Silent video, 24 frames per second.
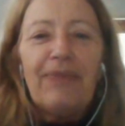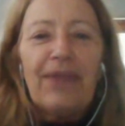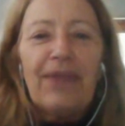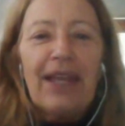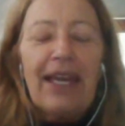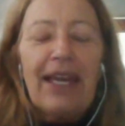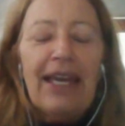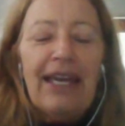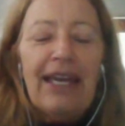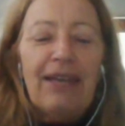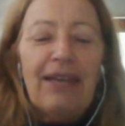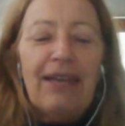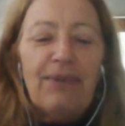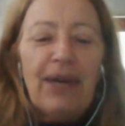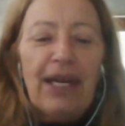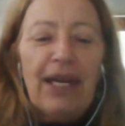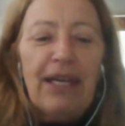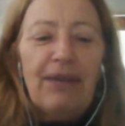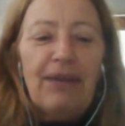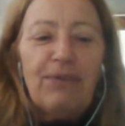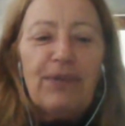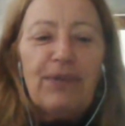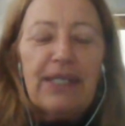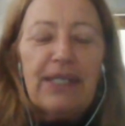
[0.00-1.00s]

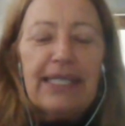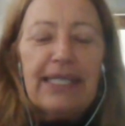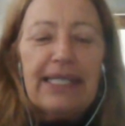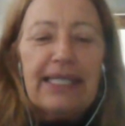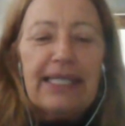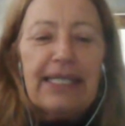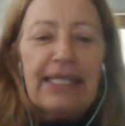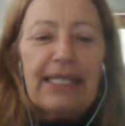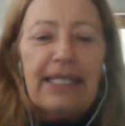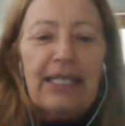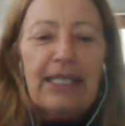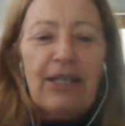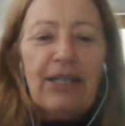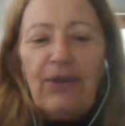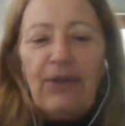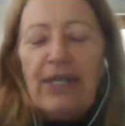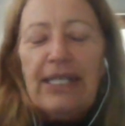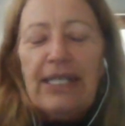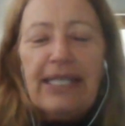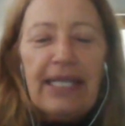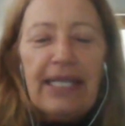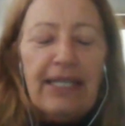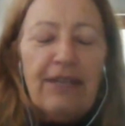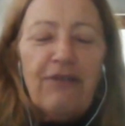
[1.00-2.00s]
he was, he
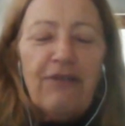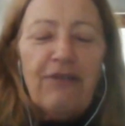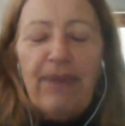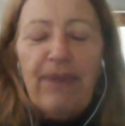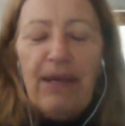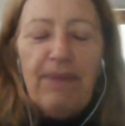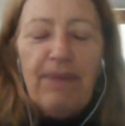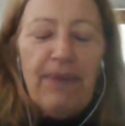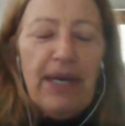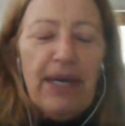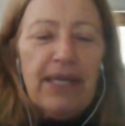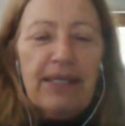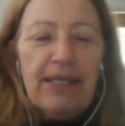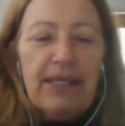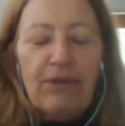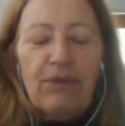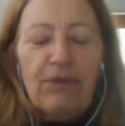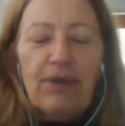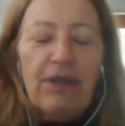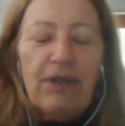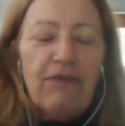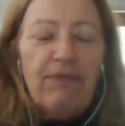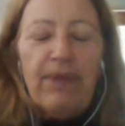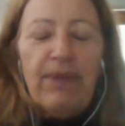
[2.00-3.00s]
said, give me a buzz or
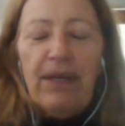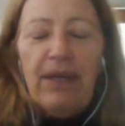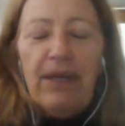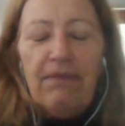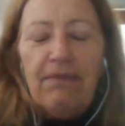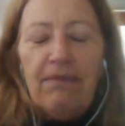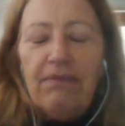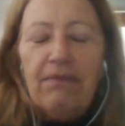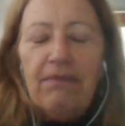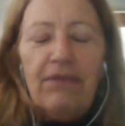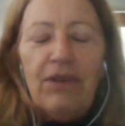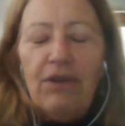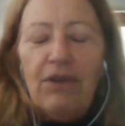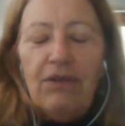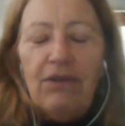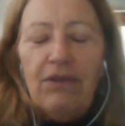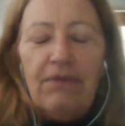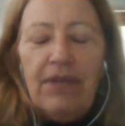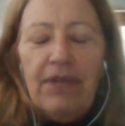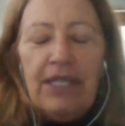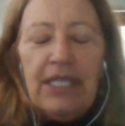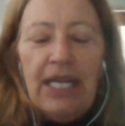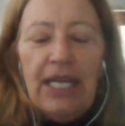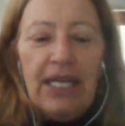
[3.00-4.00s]
give me a
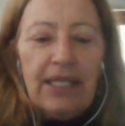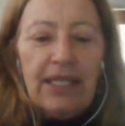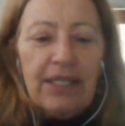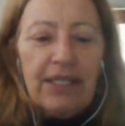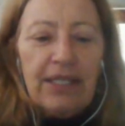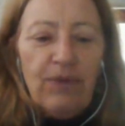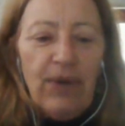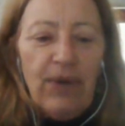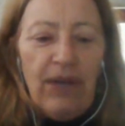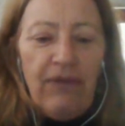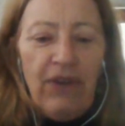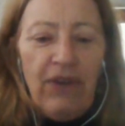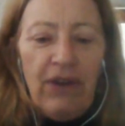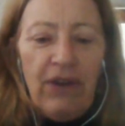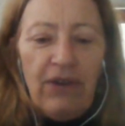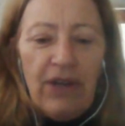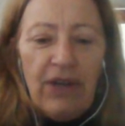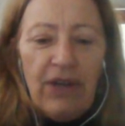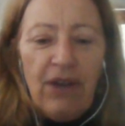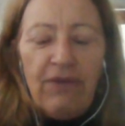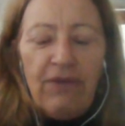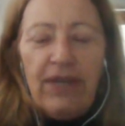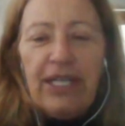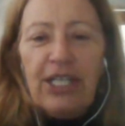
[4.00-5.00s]
text or whatever. And
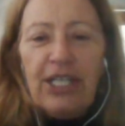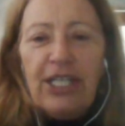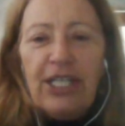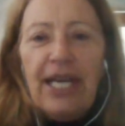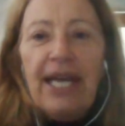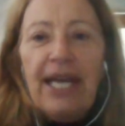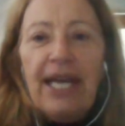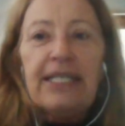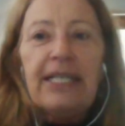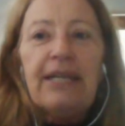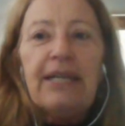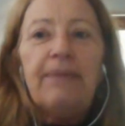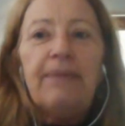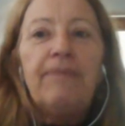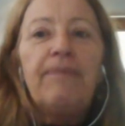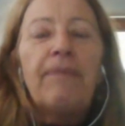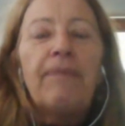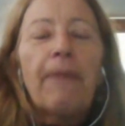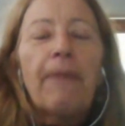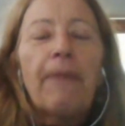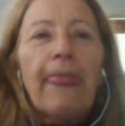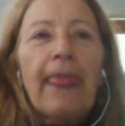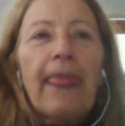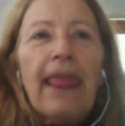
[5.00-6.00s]
I reached out to him,
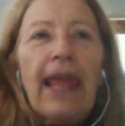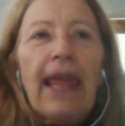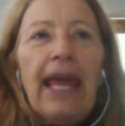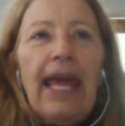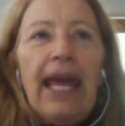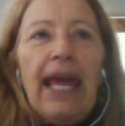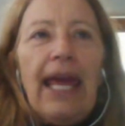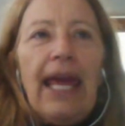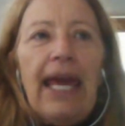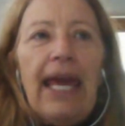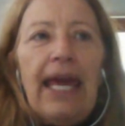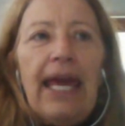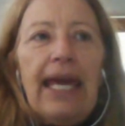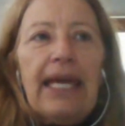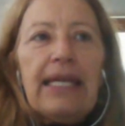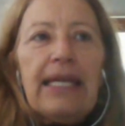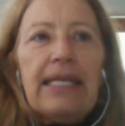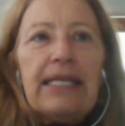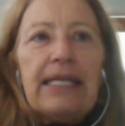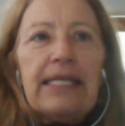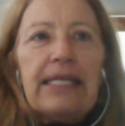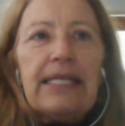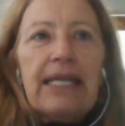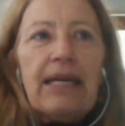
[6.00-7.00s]

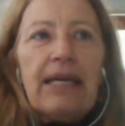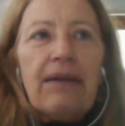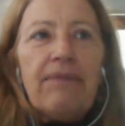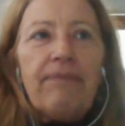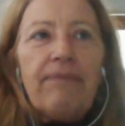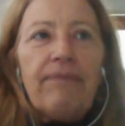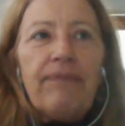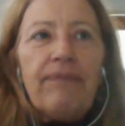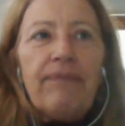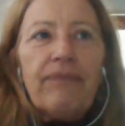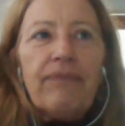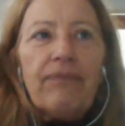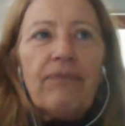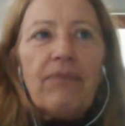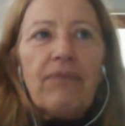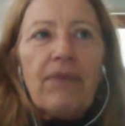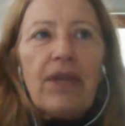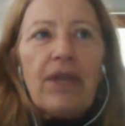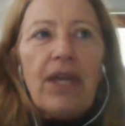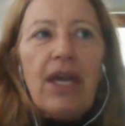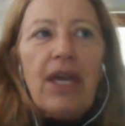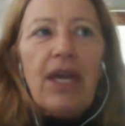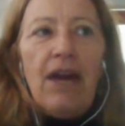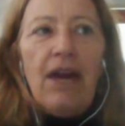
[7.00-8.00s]
and
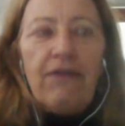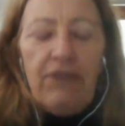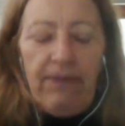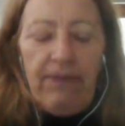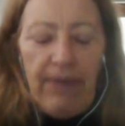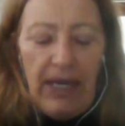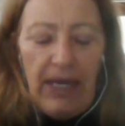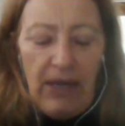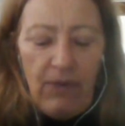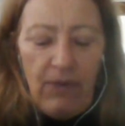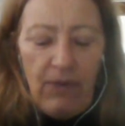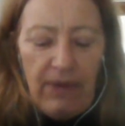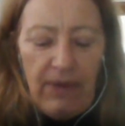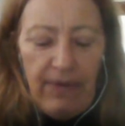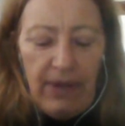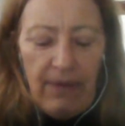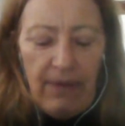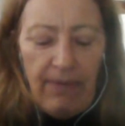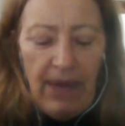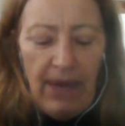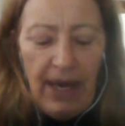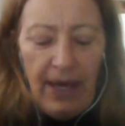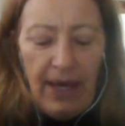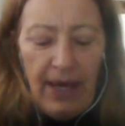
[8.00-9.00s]
after meeting with him at the
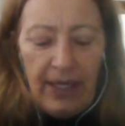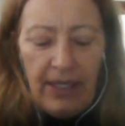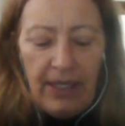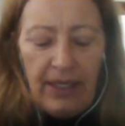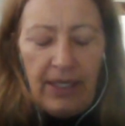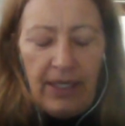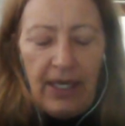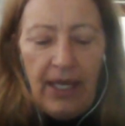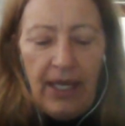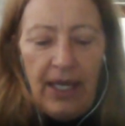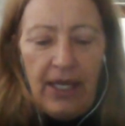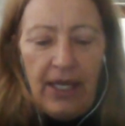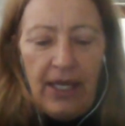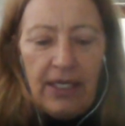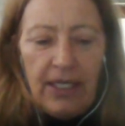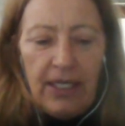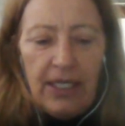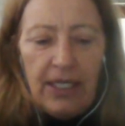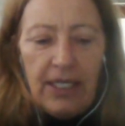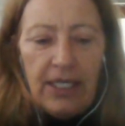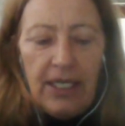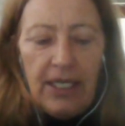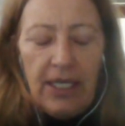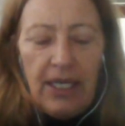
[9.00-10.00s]
market,
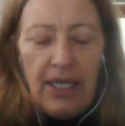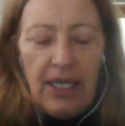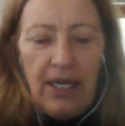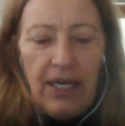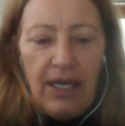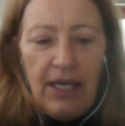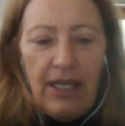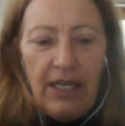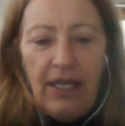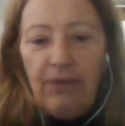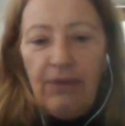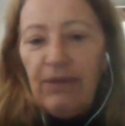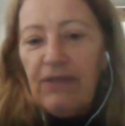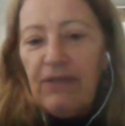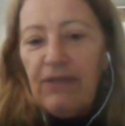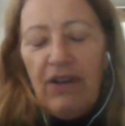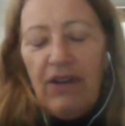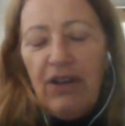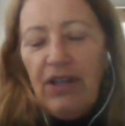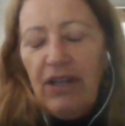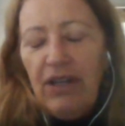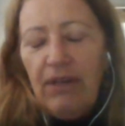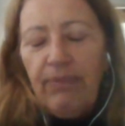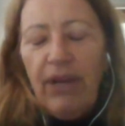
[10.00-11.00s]
and he was
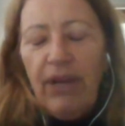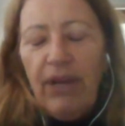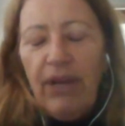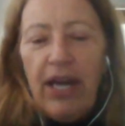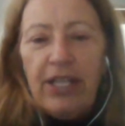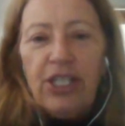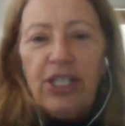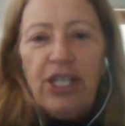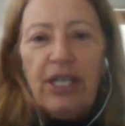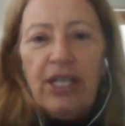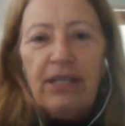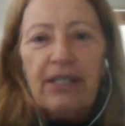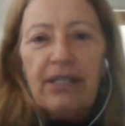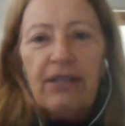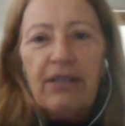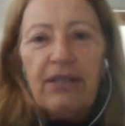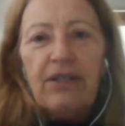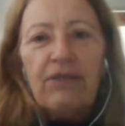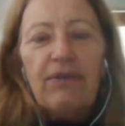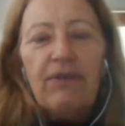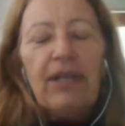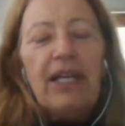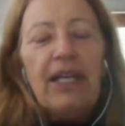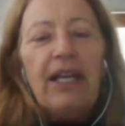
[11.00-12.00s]
very obliging. So I
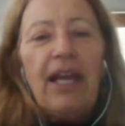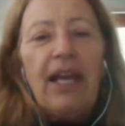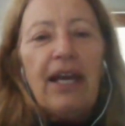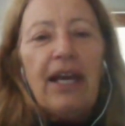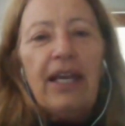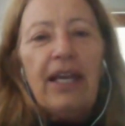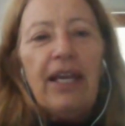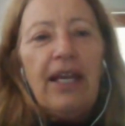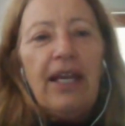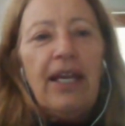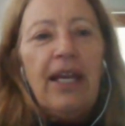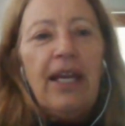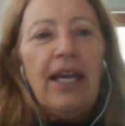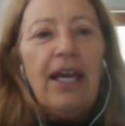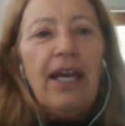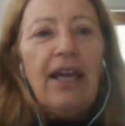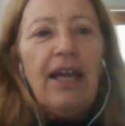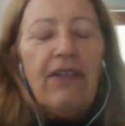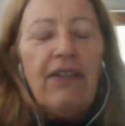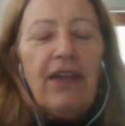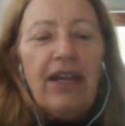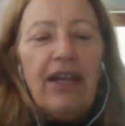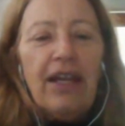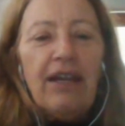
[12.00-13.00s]
was really lucky
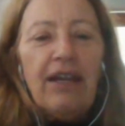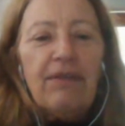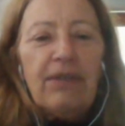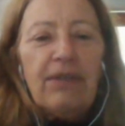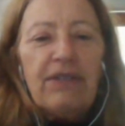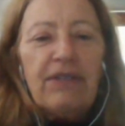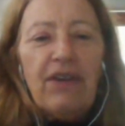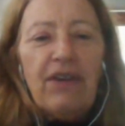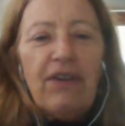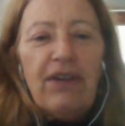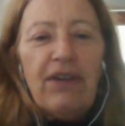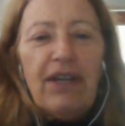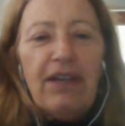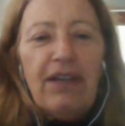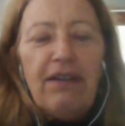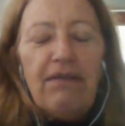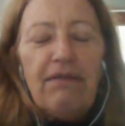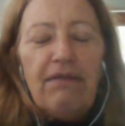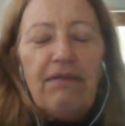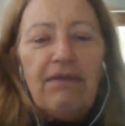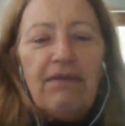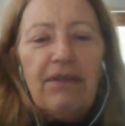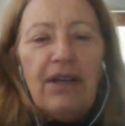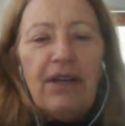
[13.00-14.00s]
that he was
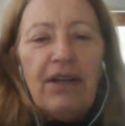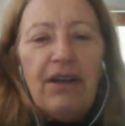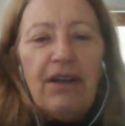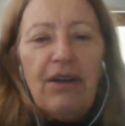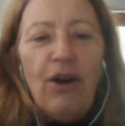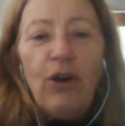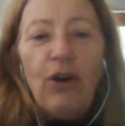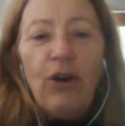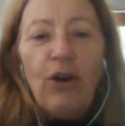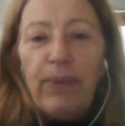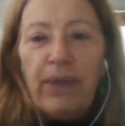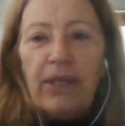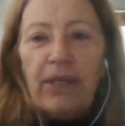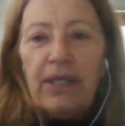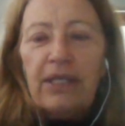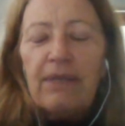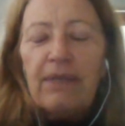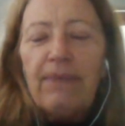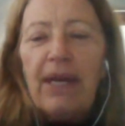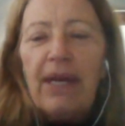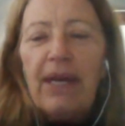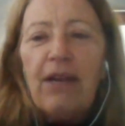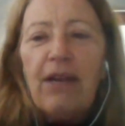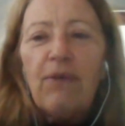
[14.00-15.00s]
very open to
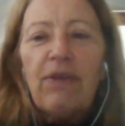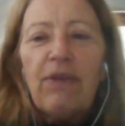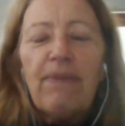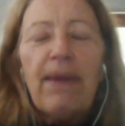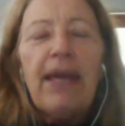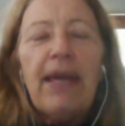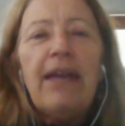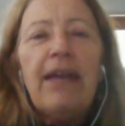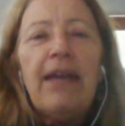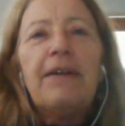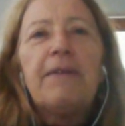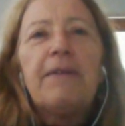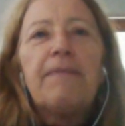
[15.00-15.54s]
meeting with me.